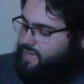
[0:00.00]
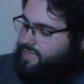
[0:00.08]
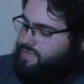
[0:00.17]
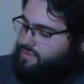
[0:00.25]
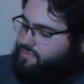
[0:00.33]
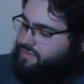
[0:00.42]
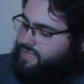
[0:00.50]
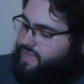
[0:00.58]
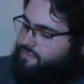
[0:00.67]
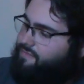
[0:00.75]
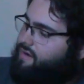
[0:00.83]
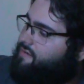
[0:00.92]
This was a
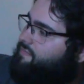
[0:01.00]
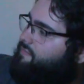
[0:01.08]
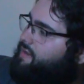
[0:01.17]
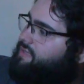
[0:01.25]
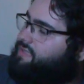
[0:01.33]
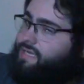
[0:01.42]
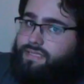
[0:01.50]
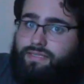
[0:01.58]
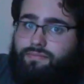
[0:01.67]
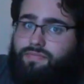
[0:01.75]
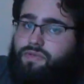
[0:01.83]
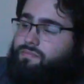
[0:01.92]
very fun
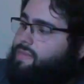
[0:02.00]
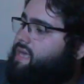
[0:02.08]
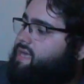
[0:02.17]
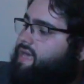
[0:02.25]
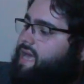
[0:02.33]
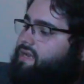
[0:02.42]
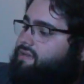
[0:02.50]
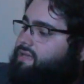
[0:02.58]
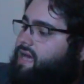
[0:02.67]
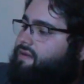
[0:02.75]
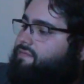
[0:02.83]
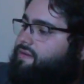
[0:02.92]
custom to make. I had a
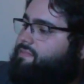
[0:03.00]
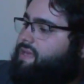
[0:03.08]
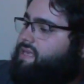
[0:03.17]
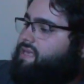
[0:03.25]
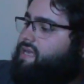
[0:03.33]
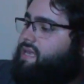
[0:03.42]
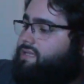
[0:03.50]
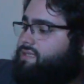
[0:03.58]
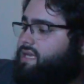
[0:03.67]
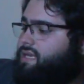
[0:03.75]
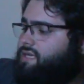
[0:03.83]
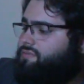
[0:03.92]
lot of fun making it. It's
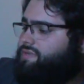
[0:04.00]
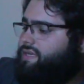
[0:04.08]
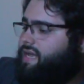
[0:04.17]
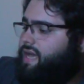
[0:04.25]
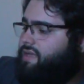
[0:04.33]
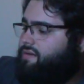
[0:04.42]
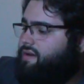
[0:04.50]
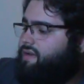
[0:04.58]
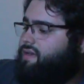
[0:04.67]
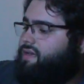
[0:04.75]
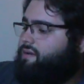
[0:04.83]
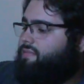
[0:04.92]
not 100% accurate,
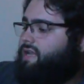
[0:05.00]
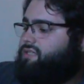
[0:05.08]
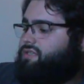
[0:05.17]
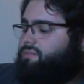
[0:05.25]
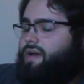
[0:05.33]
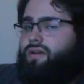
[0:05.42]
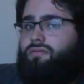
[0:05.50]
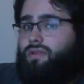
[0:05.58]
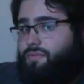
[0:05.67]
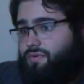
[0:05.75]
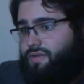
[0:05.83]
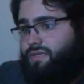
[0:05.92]
but I took my own
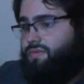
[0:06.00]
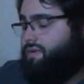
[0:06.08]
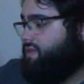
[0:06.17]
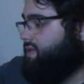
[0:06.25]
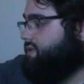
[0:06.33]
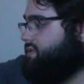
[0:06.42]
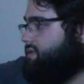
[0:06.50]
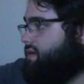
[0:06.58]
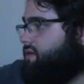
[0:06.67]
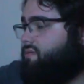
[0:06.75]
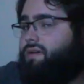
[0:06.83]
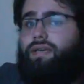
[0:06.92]
liberties with it,
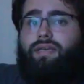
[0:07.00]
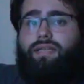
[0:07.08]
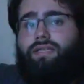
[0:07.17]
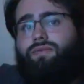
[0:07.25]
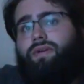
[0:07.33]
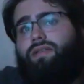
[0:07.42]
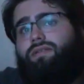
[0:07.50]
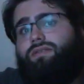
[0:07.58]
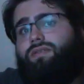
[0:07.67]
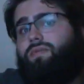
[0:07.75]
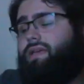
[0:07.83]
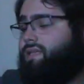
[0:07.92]
so that's why it looks
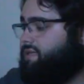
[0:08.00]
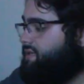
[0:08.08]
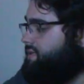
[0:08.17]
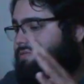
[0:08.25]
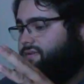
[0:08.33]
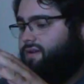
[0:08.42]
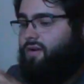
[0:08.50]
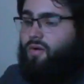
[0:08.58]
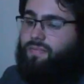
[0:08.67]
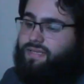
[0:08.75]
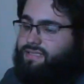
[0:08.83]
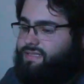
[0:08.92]
the way it does. We're gonna
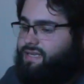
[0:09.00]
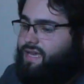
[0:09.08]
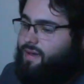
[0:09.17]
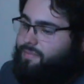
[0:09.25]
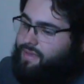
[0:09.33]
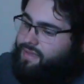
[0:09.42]
open this thing up.